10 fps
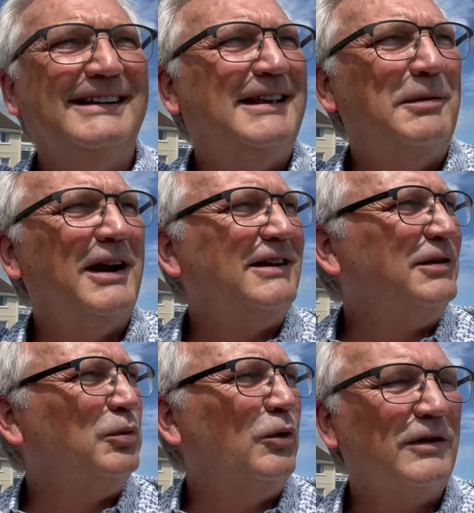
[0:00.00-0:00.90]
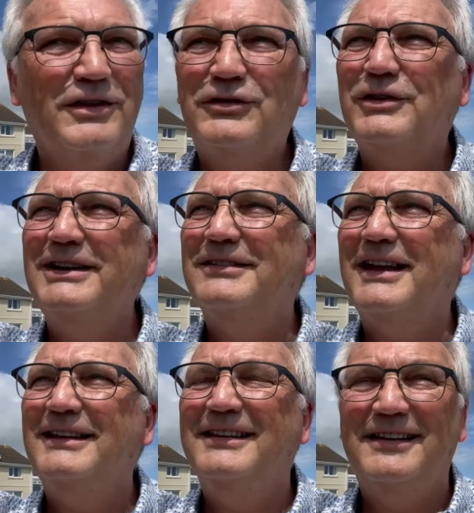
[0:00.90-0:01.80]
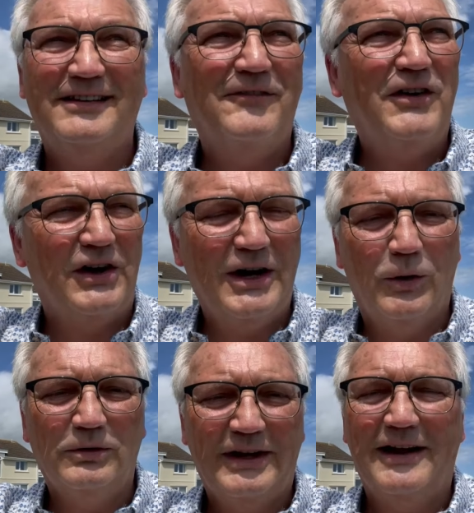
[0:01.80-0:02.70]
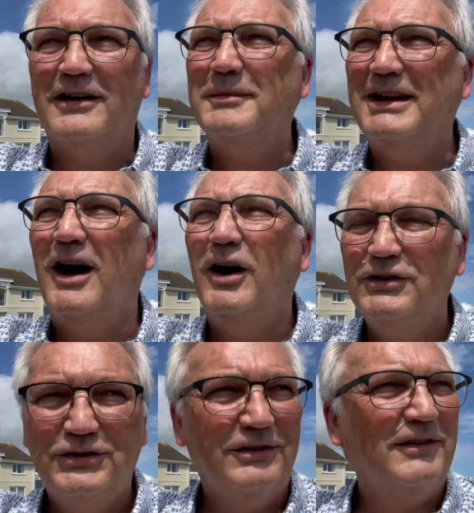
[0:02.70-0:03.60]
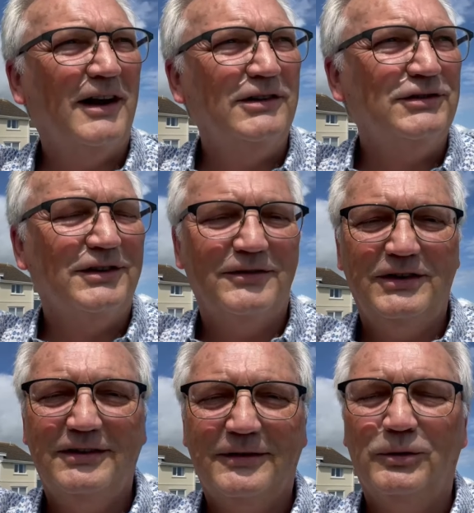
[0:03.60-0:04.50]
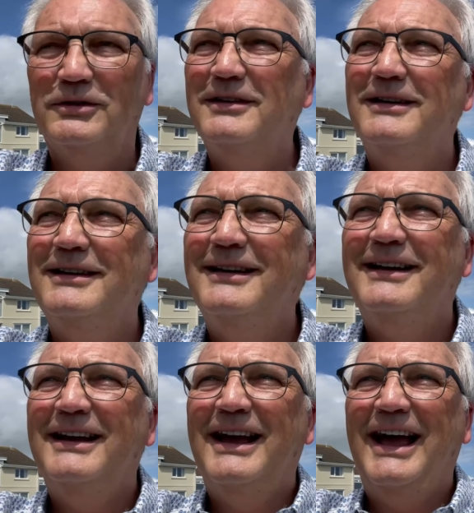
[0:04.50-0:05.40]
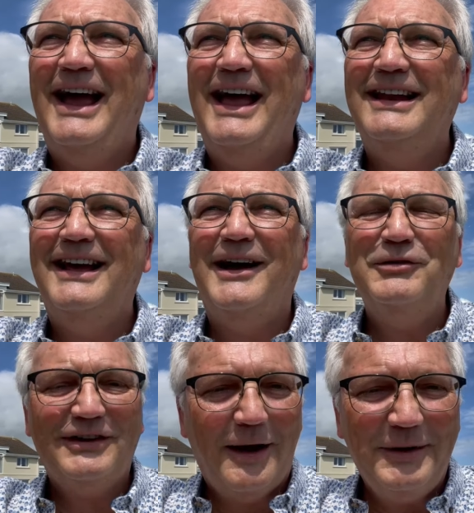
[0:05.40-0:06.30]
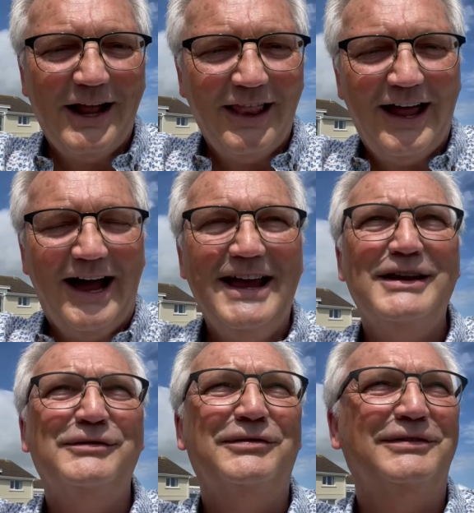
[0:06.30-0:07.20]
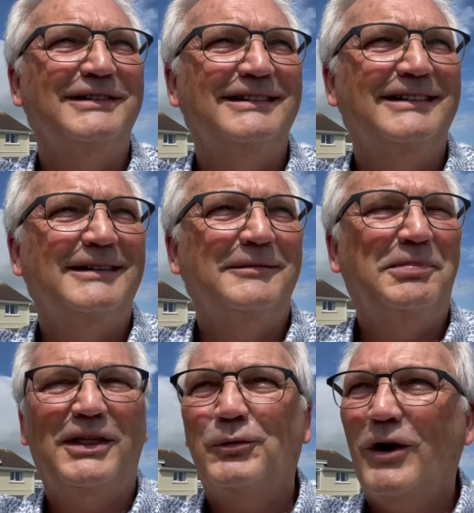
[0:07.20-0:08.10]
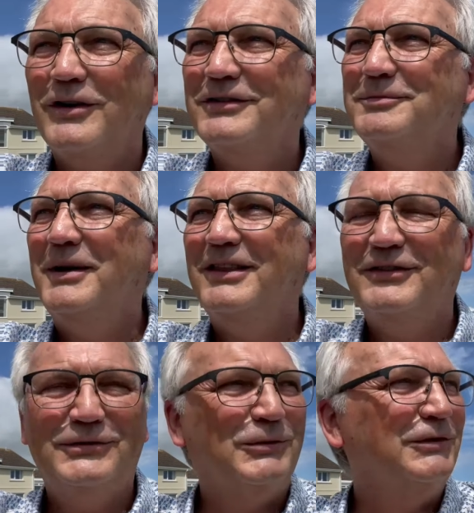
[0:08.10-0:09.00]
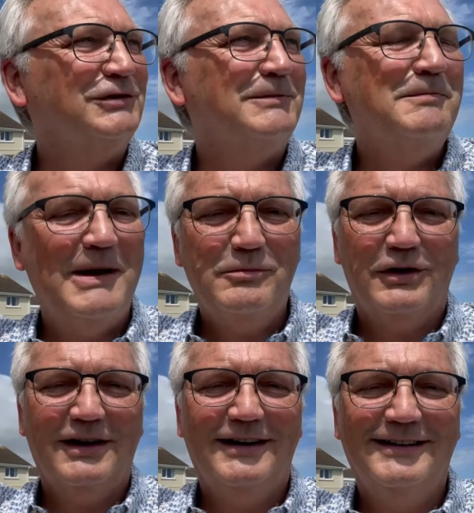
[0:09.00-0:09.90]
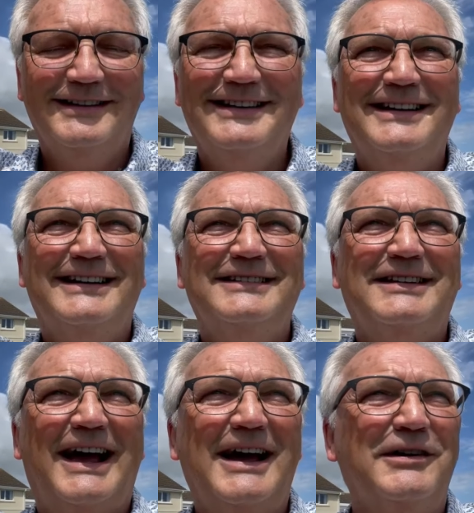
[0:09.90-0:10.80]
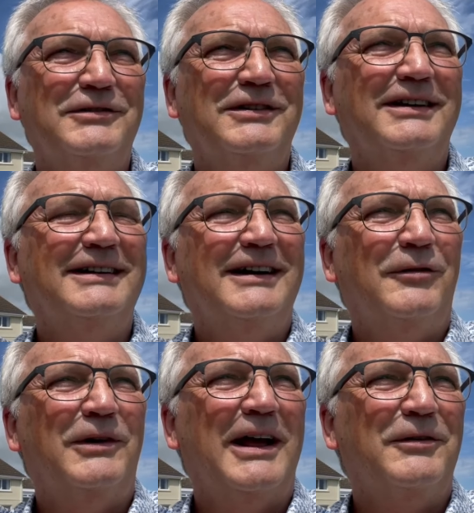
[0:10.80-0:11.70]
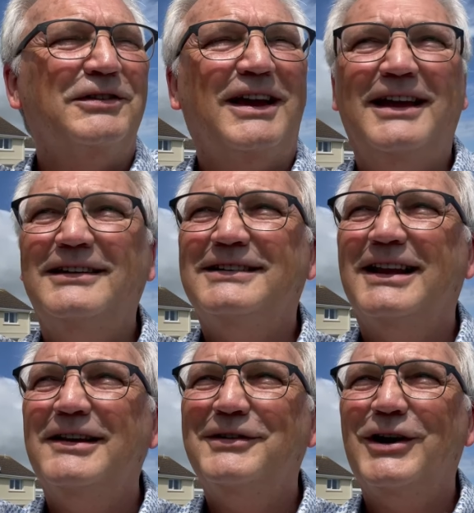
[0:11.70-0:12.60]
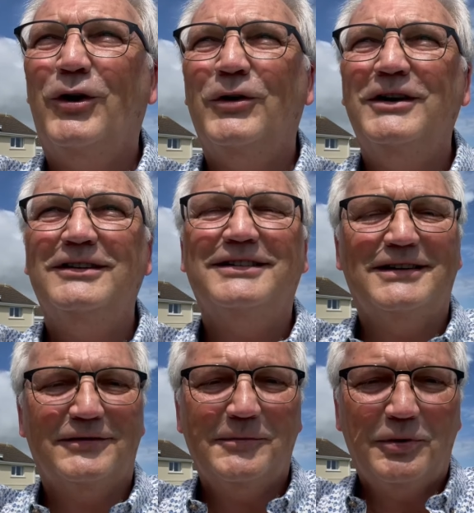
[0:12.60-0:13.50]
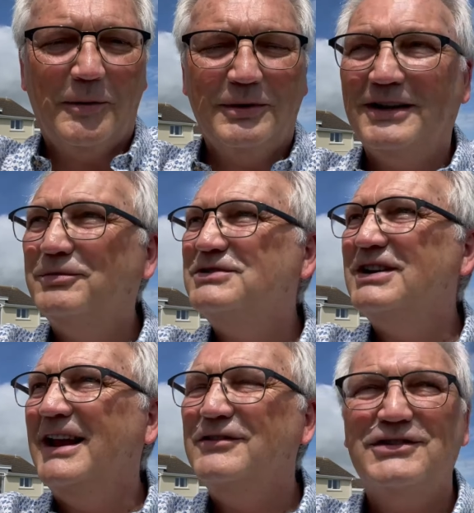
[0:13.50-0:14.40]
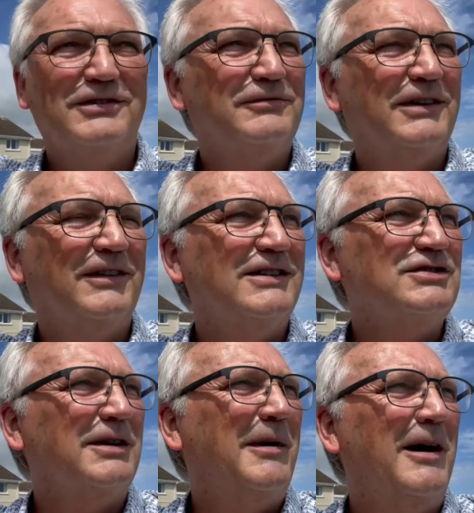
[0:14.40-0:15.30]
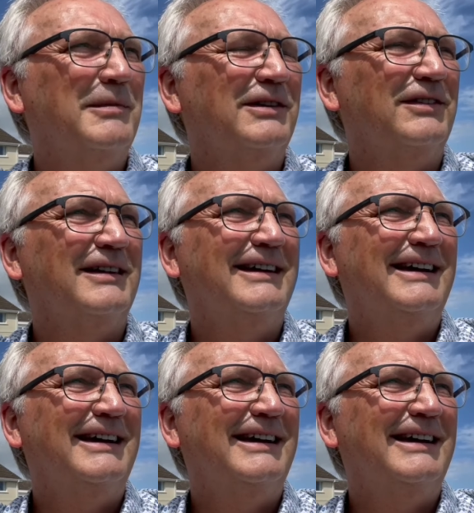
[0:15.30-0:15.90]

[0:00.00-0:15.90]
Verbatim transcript: Debbie and I just walked the streets and this is a very old town. I mean, hundreds and hundreds of years old. And I was coming alive by the rocks, by the stores, remembering town when I was kid, delivering oil to different properties, which are now just residential apartments.